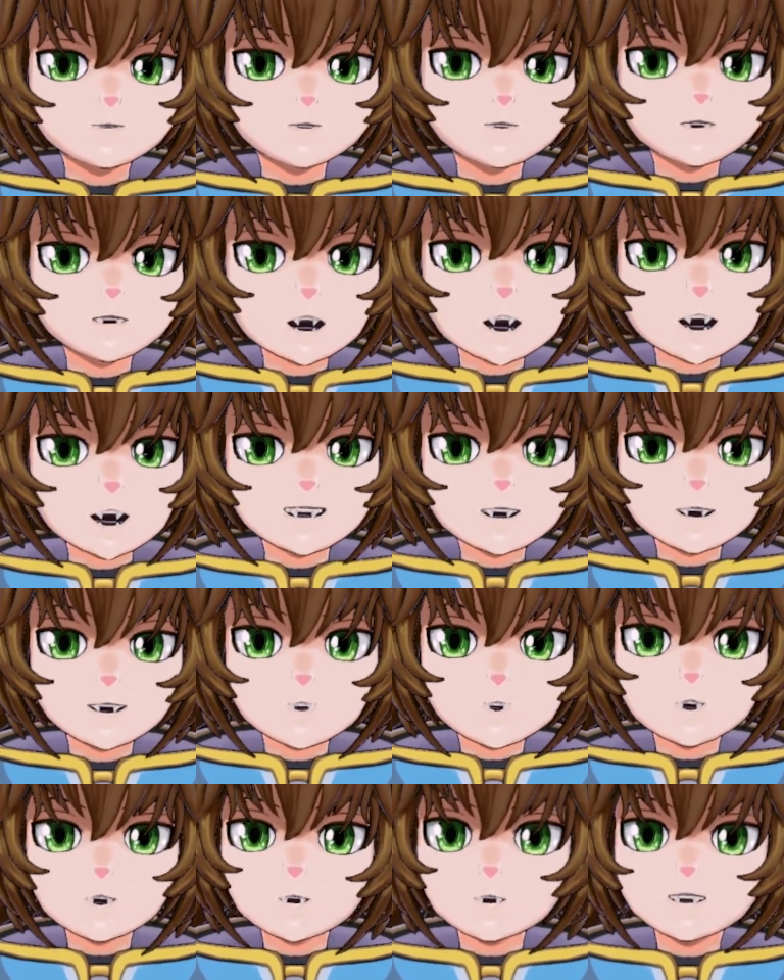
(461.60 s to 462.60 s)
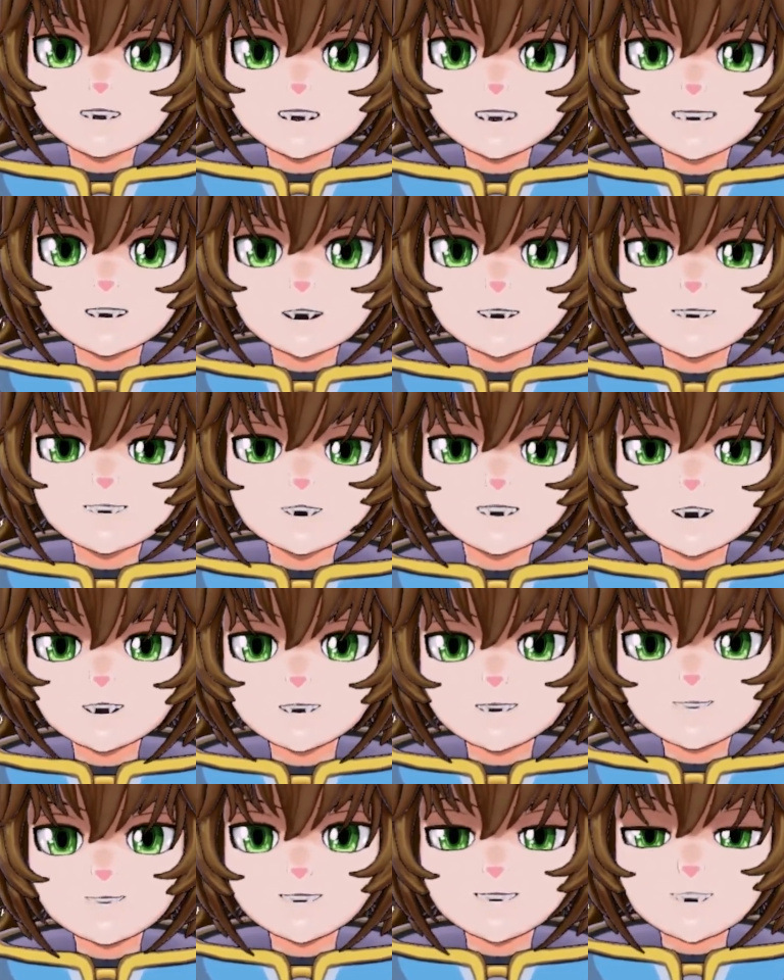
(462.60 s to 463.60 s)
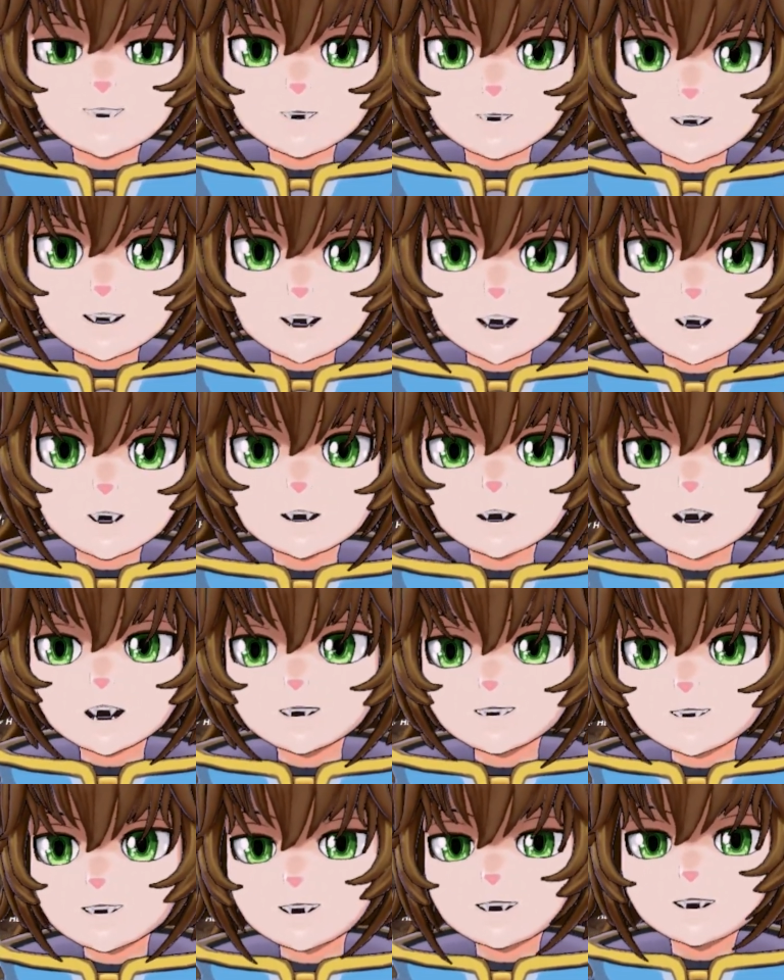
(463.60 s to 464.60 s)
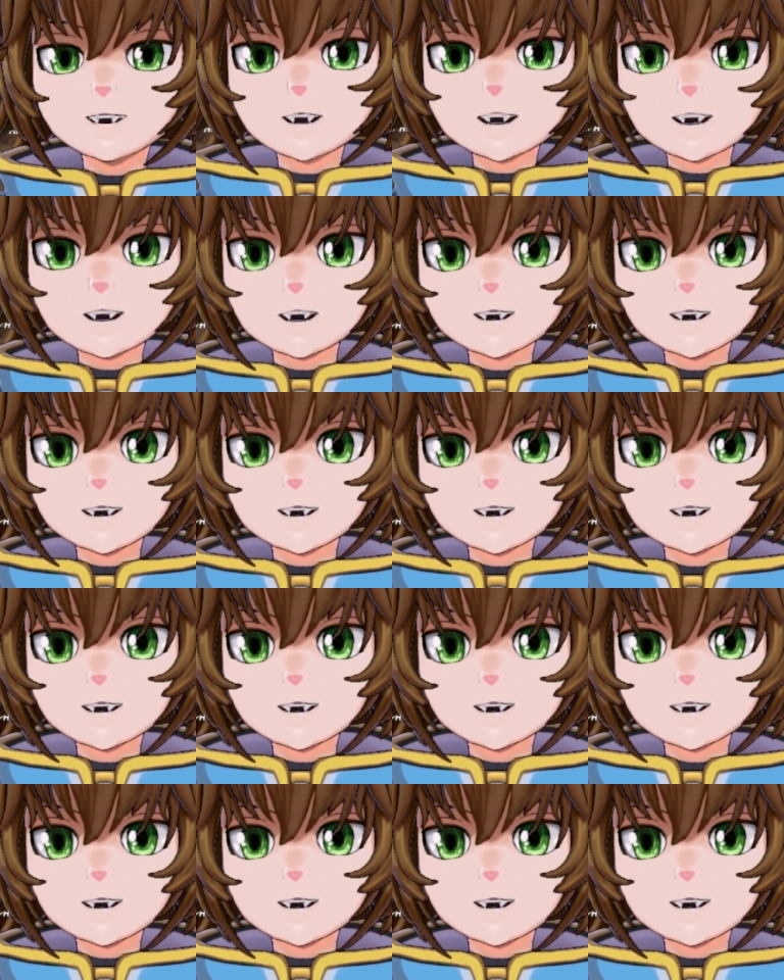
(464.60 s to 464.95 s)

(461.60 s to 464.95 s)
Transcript: is there something I'm not seeing?